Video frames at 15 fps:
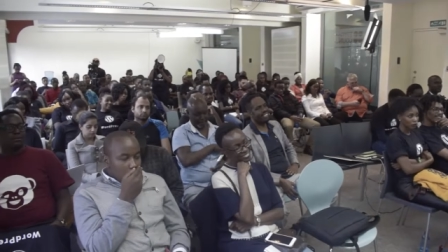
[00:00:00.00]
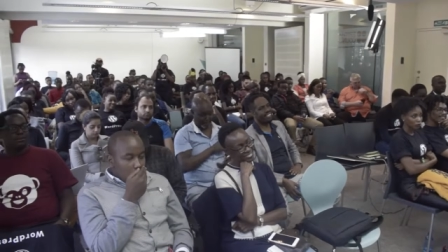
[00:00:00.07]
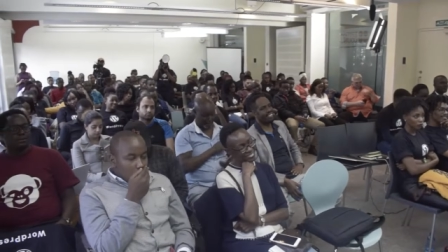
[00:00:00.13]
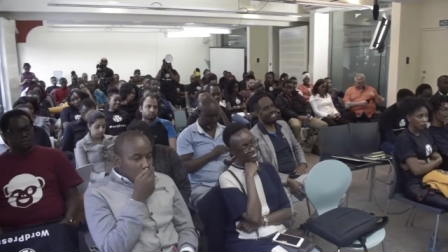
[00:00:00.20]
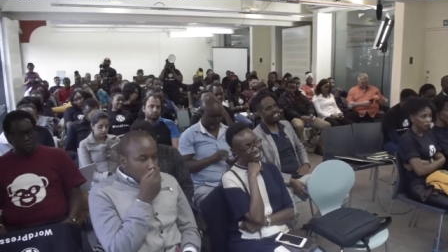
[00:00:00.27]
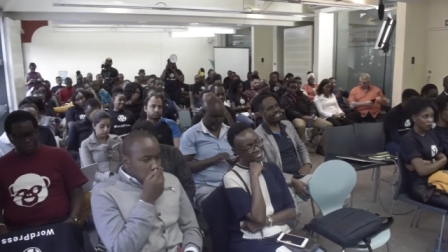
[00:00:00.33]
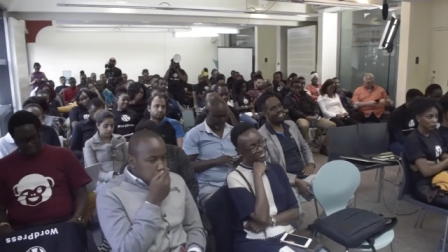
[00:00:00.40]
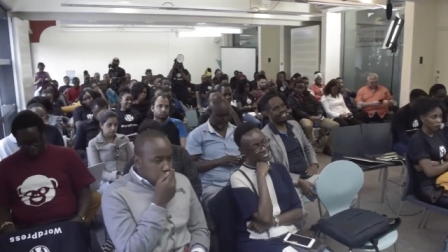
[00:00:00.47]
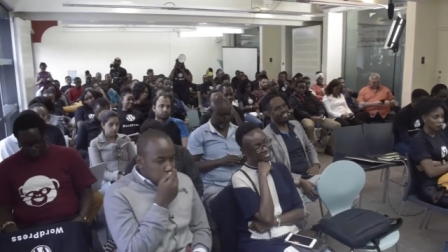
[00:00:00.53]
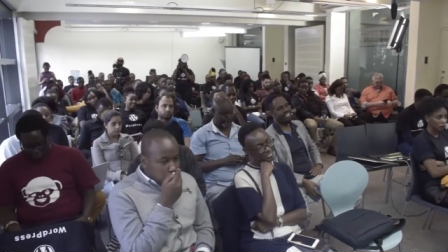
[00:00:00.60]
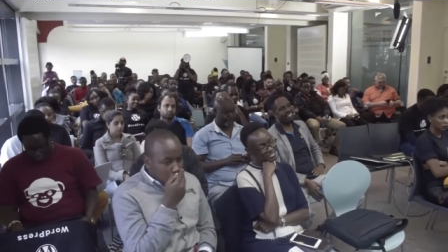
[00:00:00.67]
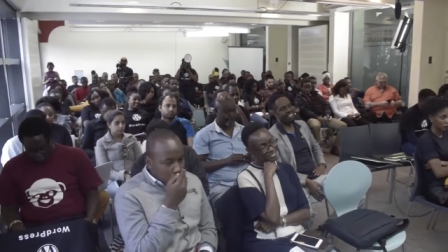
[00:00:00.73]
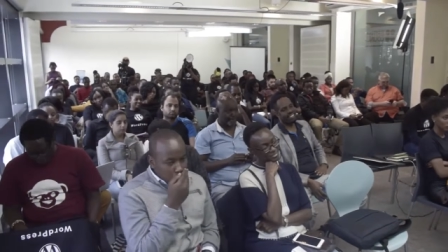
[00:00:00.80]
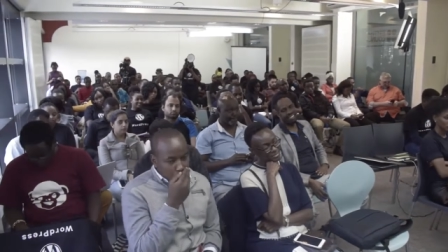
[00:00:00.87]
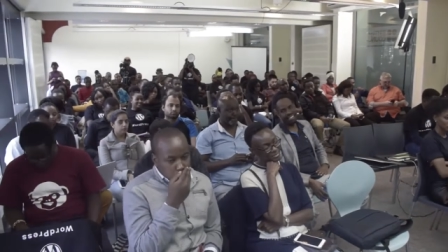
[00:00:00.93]
these other
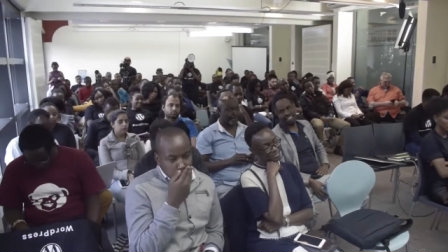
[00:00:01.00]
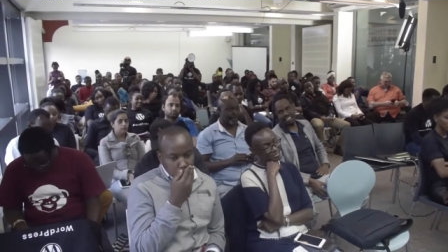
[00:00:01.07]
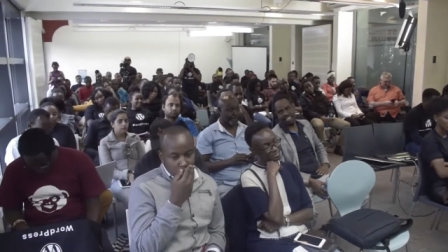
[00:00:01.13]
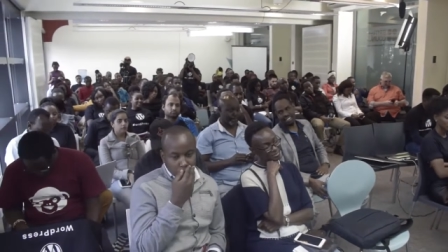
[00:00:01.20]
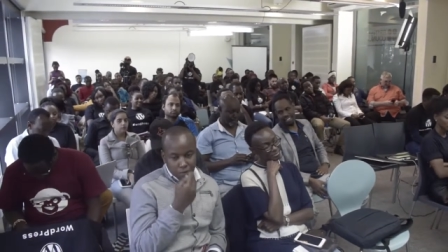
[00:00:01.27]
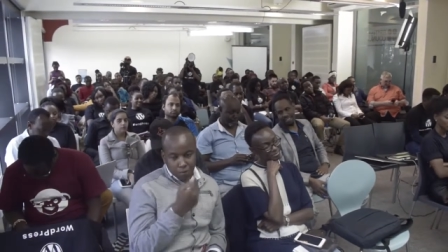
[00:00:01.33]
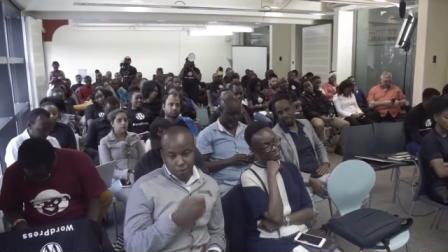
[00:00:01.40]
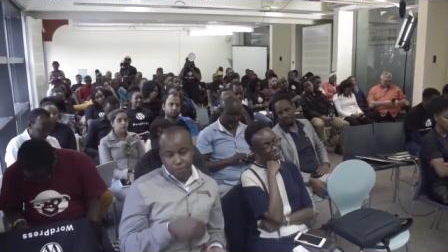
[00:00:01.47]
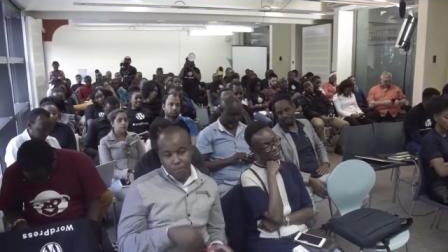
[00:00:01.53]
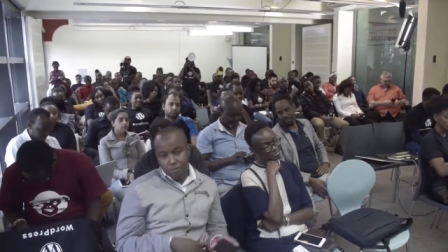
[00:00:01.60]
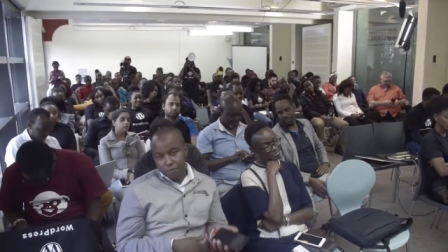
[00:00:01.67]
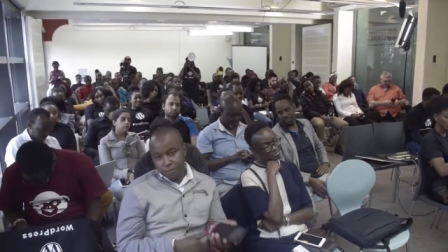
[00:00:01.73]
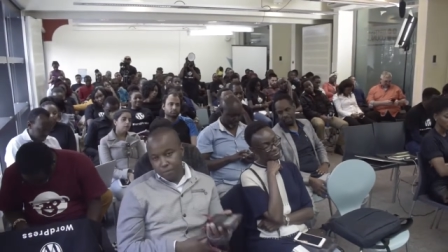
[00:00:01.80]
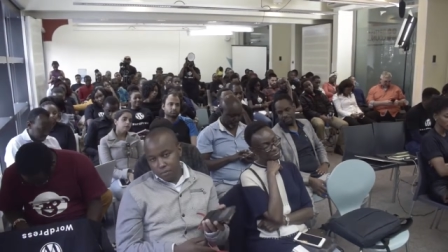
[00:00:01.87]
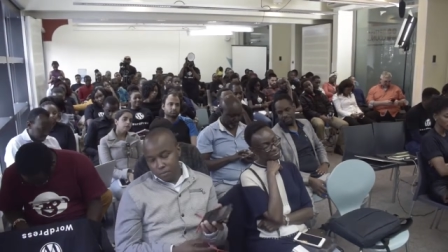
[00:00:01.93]
information
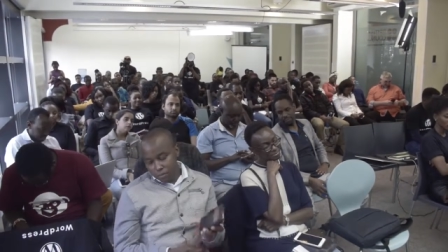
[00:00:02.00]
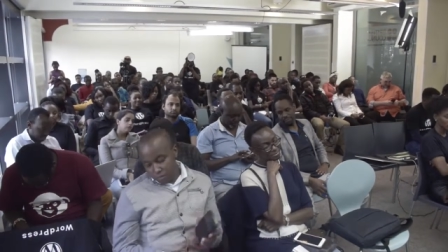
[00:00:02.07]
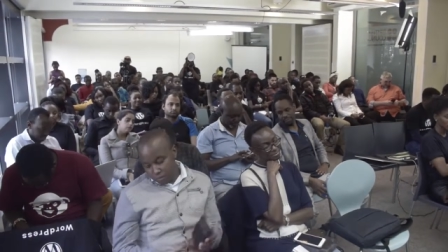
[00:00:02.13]
so that